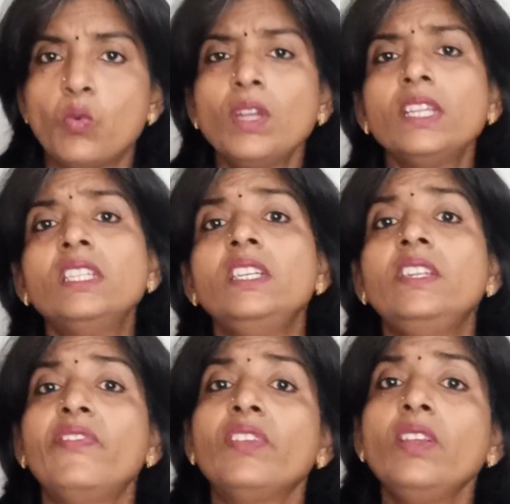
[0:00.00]
What are the
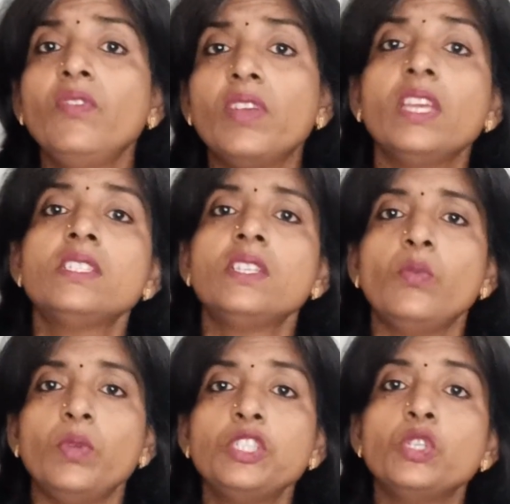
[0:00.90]
different ways
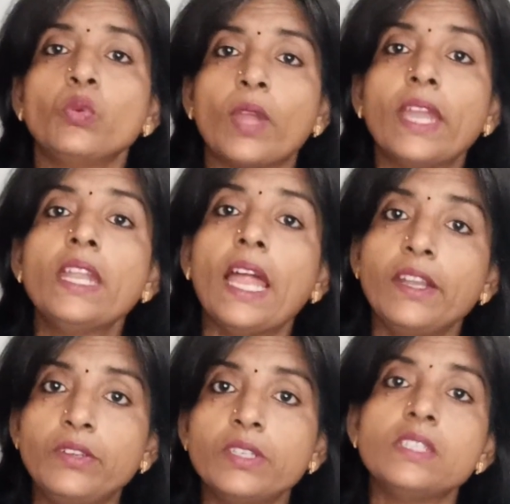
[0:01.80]
in which you can
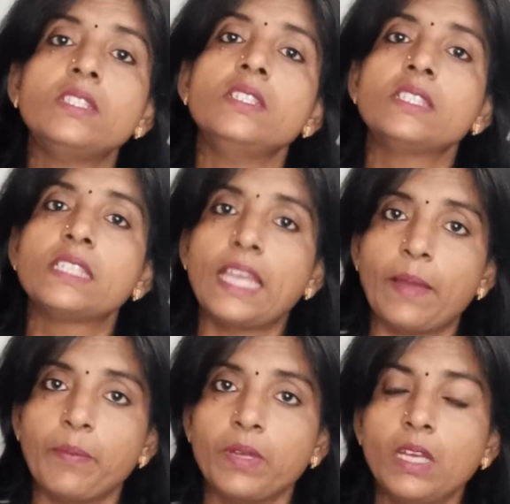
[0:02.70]
address this gap?